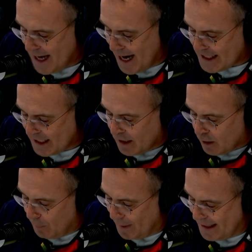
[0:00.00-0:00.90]
Date.
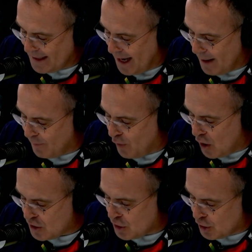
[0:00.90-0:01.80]
Complete the name of the
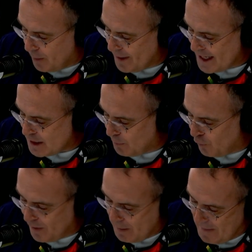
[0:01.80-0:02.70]
Oscar-nominated
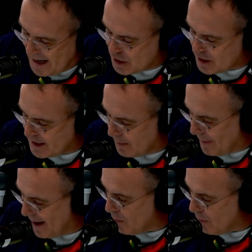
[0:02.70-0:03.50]
movie Manchester by